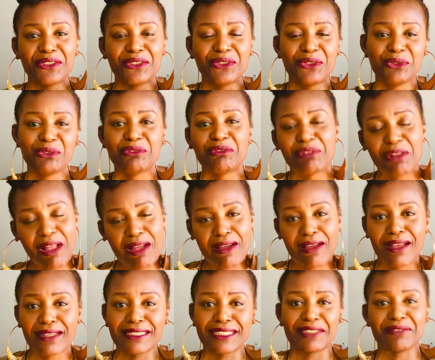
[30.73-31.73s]
do
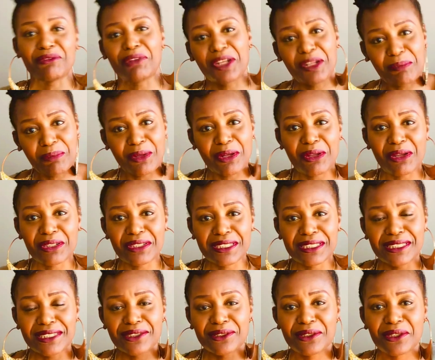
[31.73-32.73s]
vlogs and run up on all
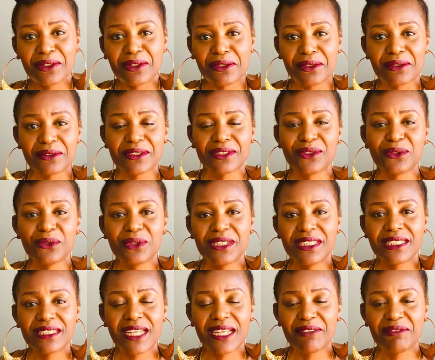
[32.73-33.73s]
these, and do
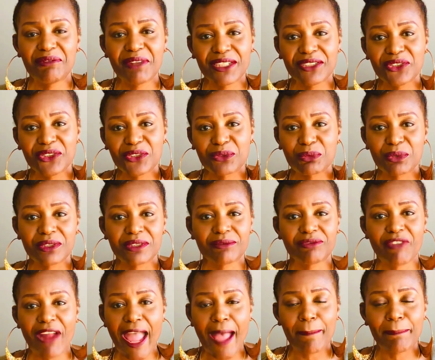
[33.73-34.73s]
these adventures with
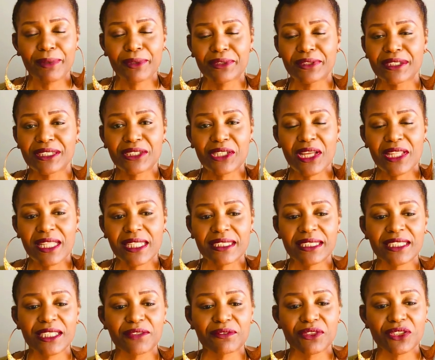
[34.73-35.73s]
rappers and all that
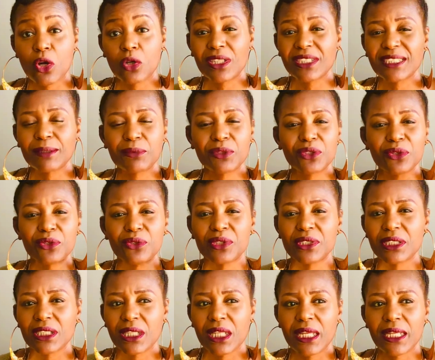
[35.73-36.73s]
stuff. So, because I'm so
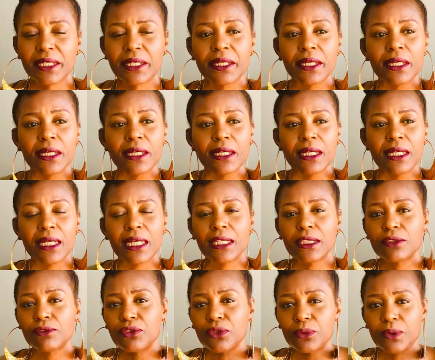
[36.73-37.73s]
used to like
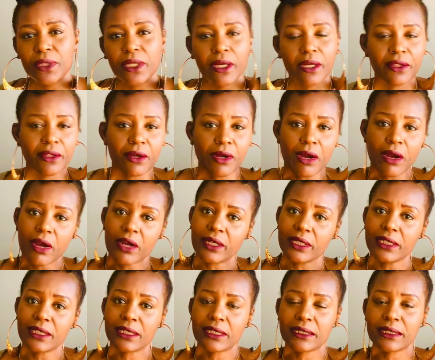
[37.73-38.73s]
interviewing other
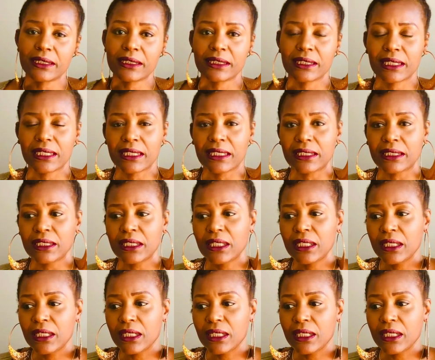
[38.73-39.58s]
artists and